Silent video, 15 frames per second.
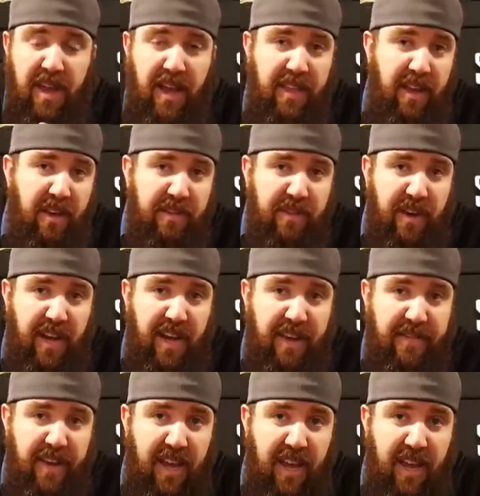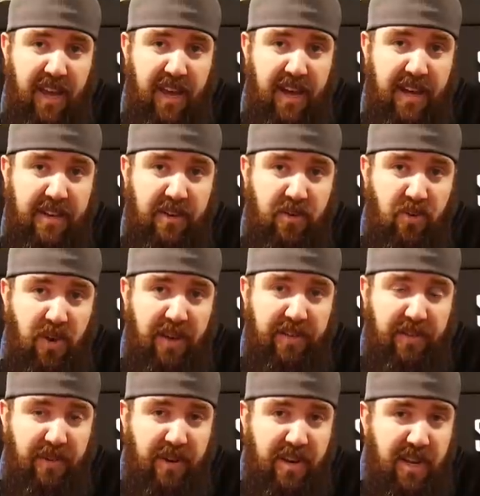and they also have a
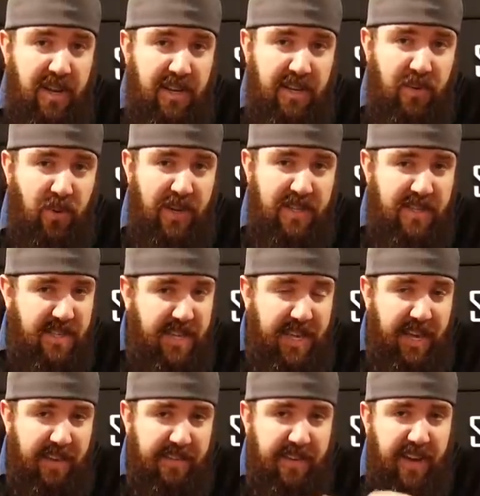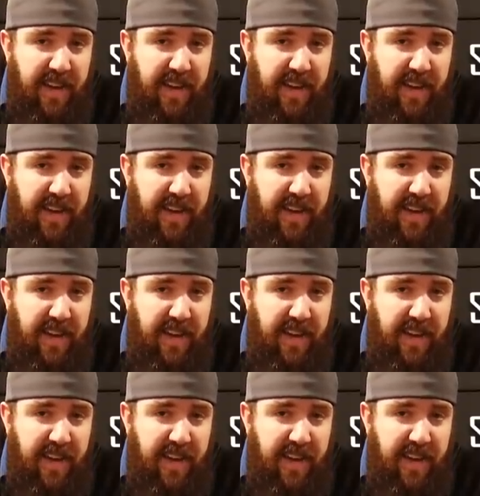Chrysler Conquest TSI,